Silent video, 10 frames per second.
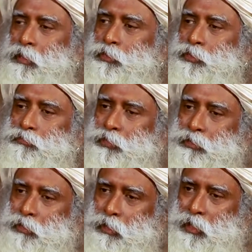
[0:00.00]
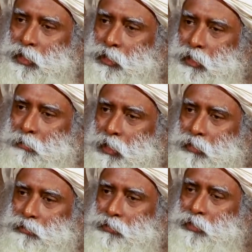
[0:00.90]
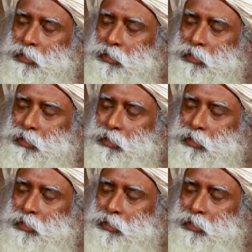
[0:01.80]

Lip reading: So we are talking about